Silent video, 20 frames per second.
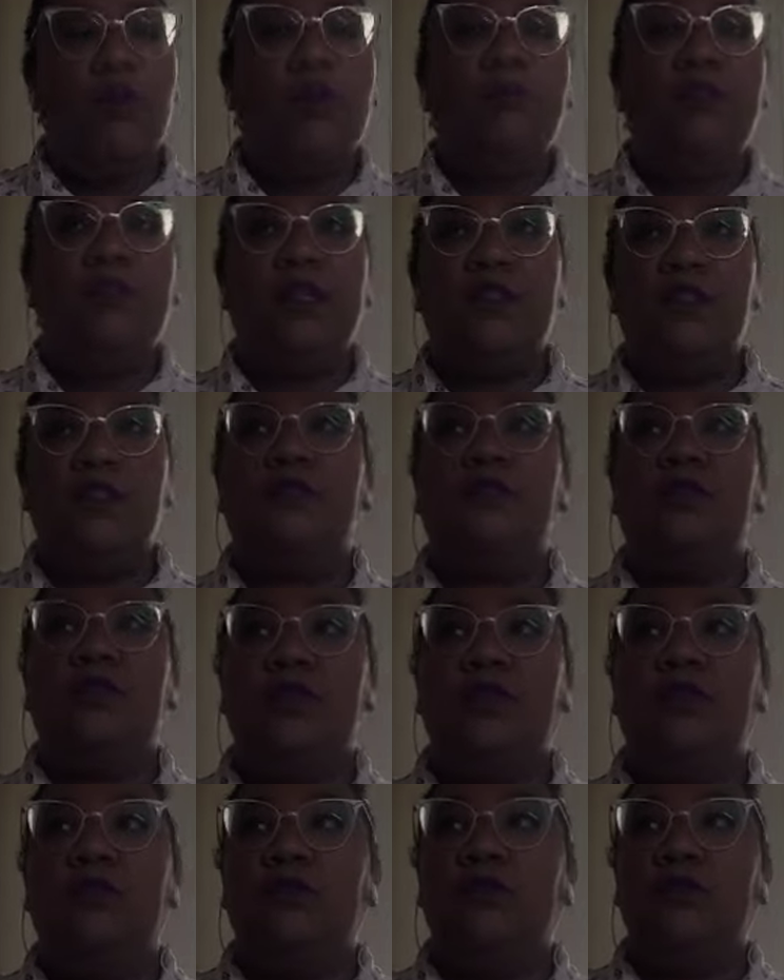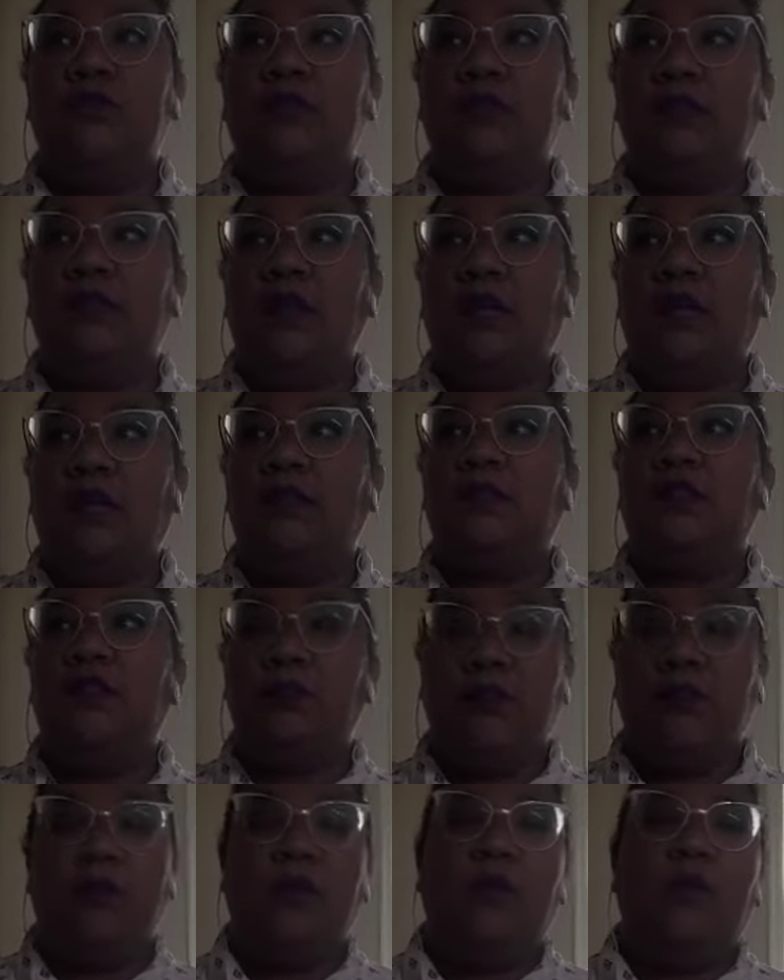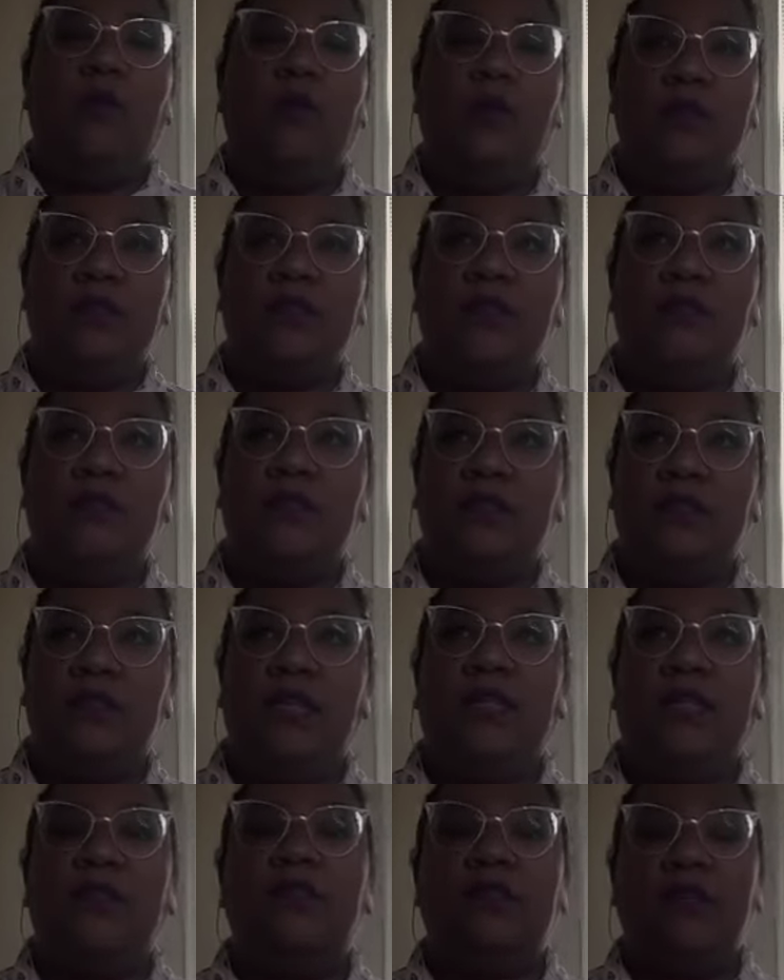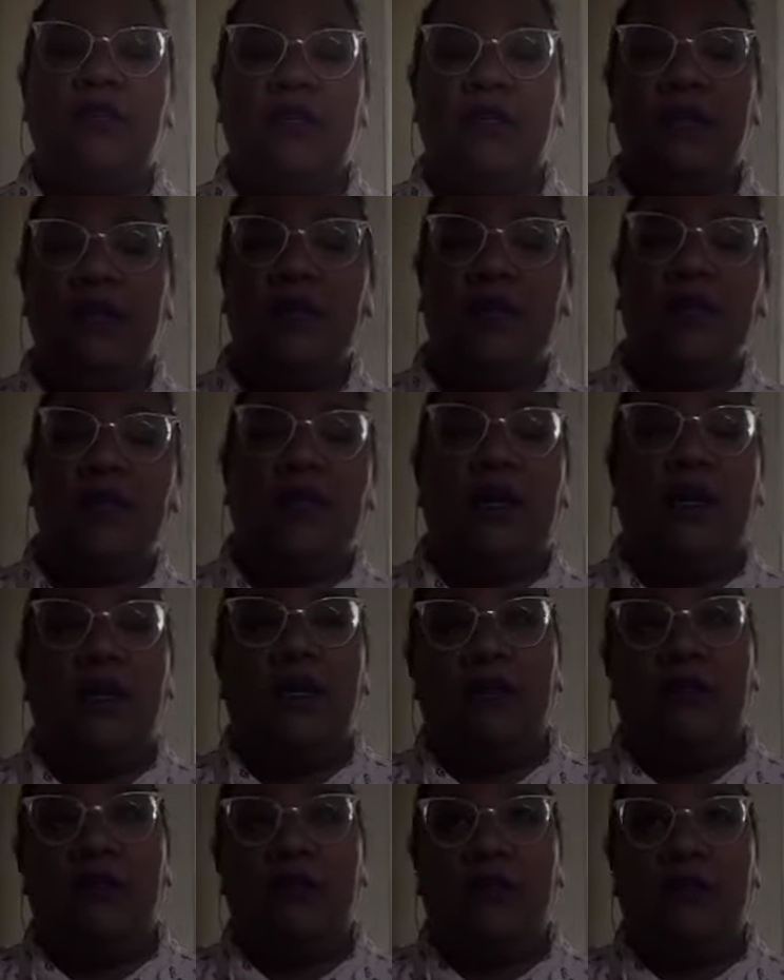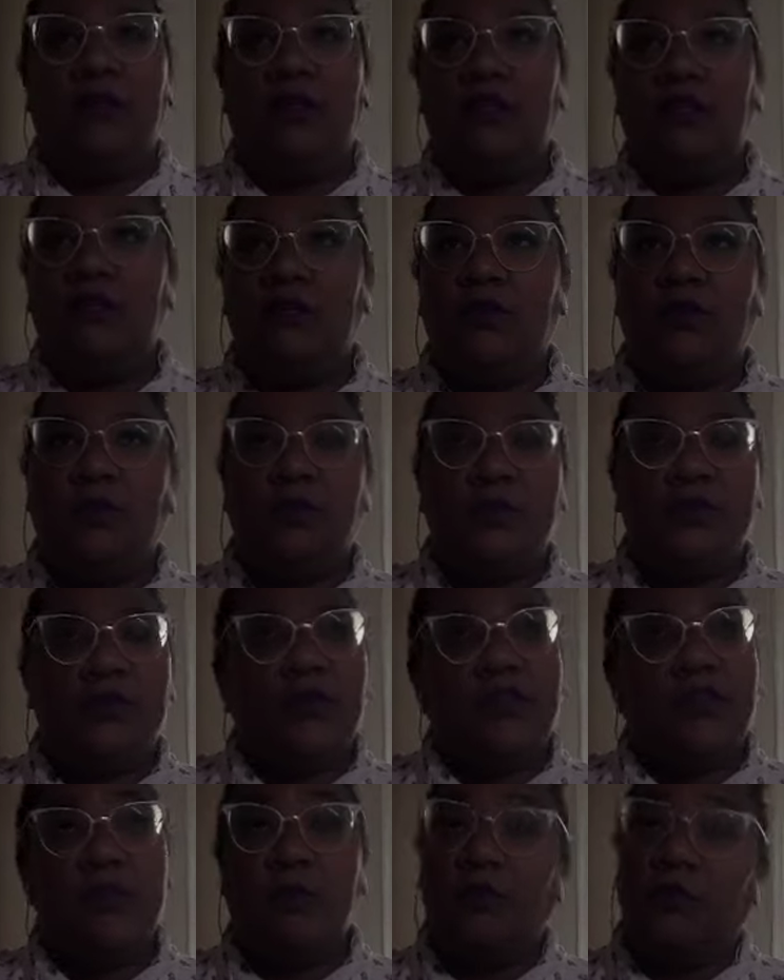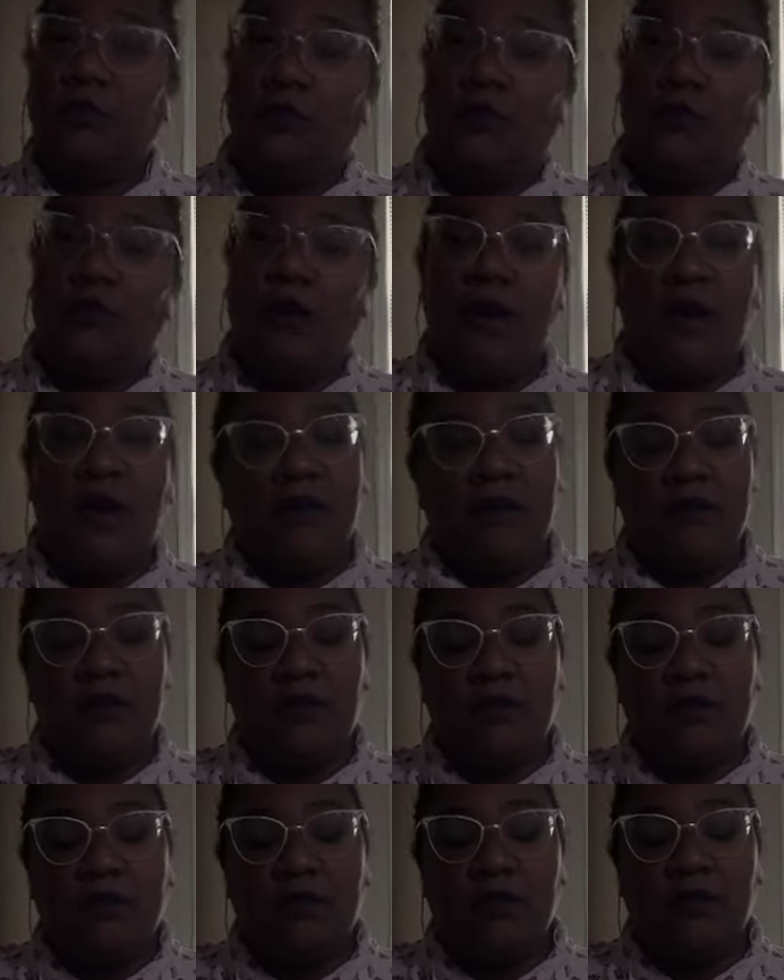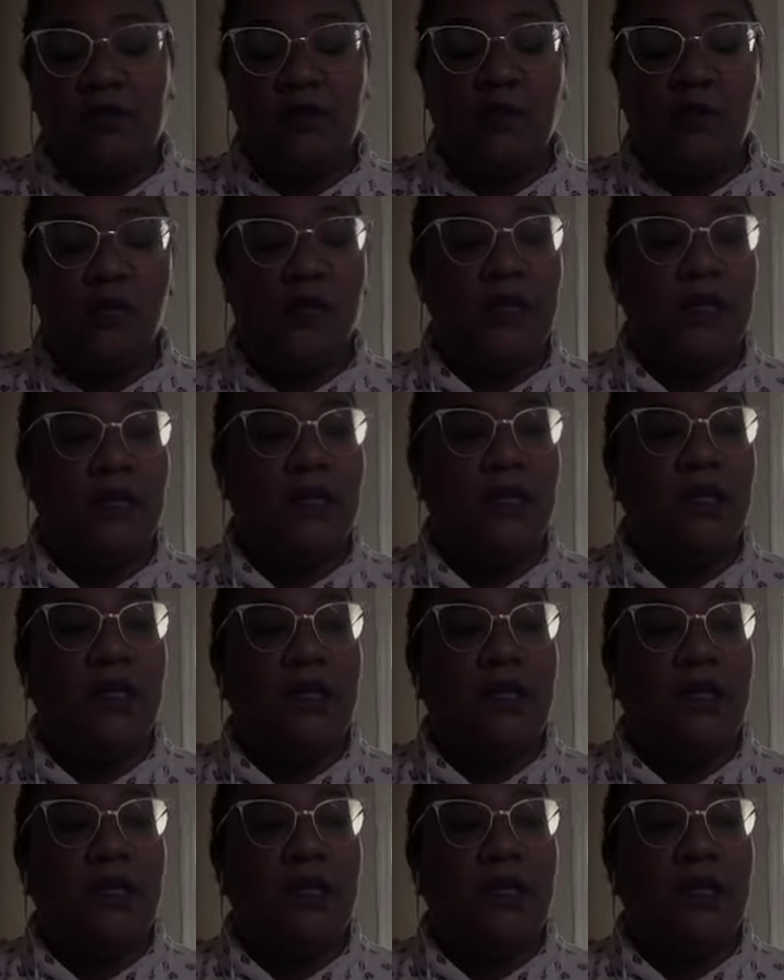made you choose like Superman? Like, what is the reason? Like you said, I don't know if we talked before or after I started recording,